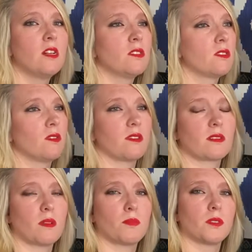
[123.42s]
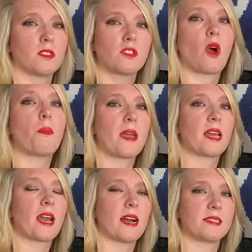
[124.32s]
So for example,
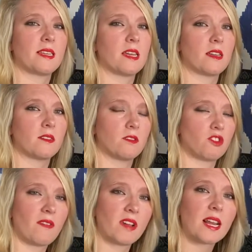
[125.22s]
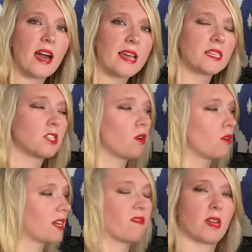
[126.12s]
stopping at a traffic light
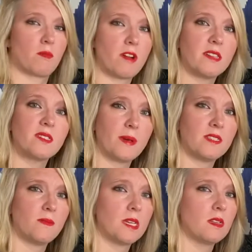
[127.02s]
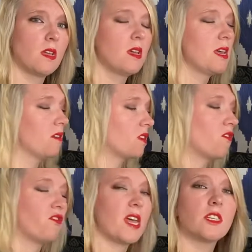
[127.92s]
or giving a breath specimen. If you
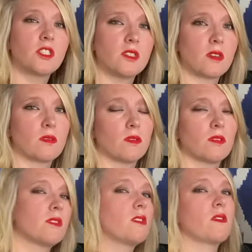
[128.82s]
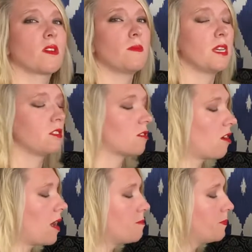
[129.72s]
fail to do those, you've committed a
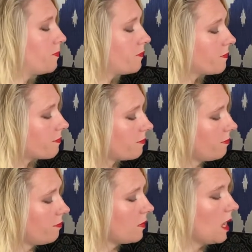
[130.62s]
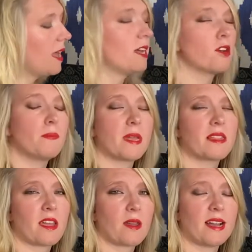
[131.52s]
crime. It could be
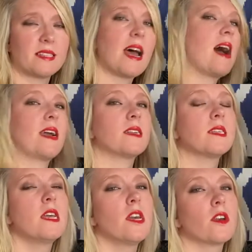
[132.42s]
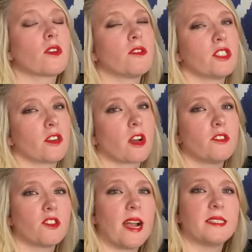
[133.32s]
that you had to act according to your
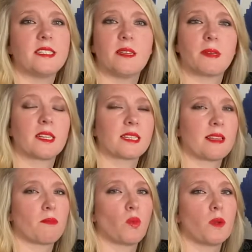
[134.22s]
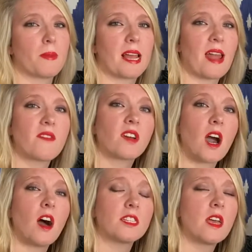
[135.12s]
contract. A typical example would be a
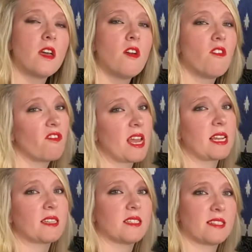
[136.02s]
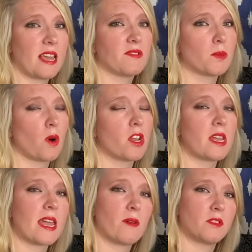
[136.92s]
lifeguard failing to save someone.
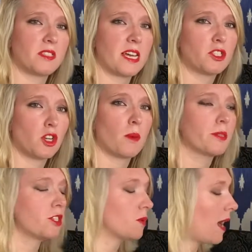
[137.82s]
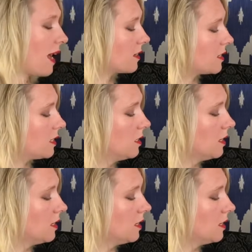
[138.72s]
It was their job to act.